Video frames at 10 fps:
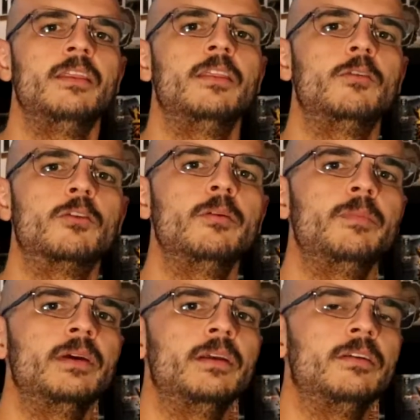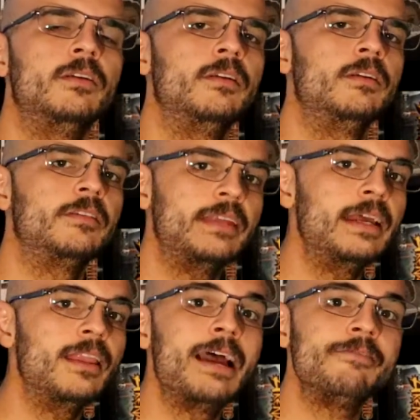The group, to stay
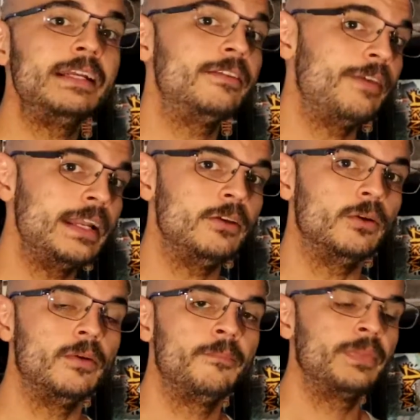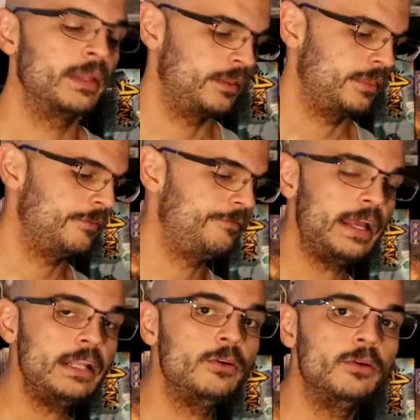alive, needs a venue. The
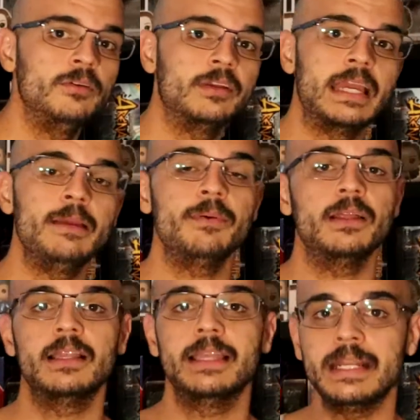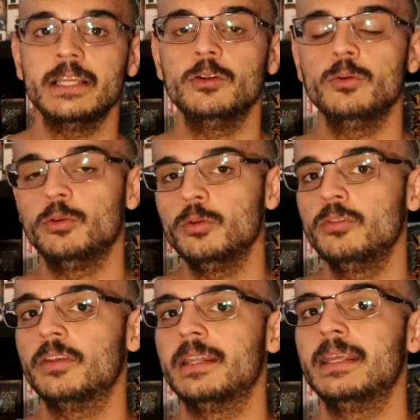venue, to keep letting you
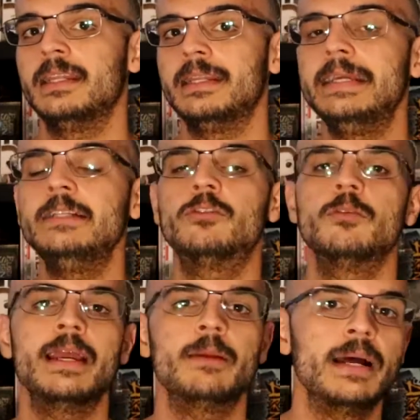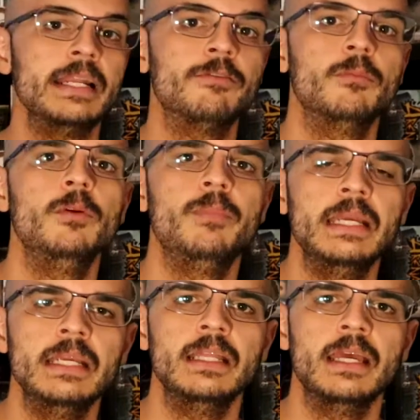use it, needs to make money from you
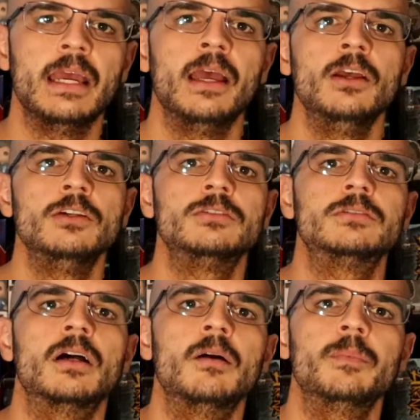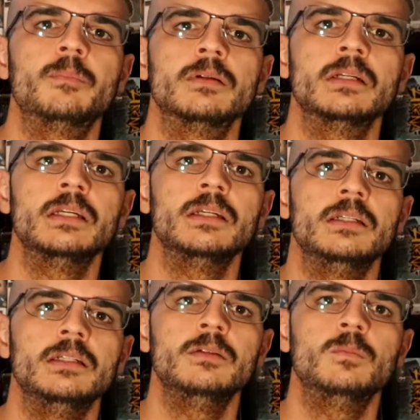being there. Stop bringing
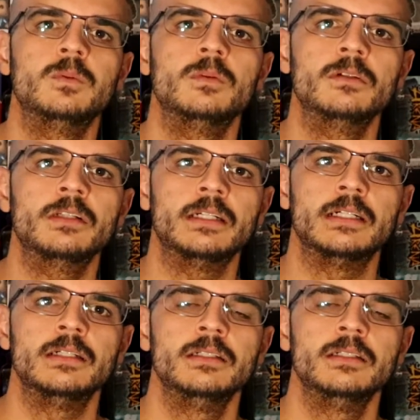in water.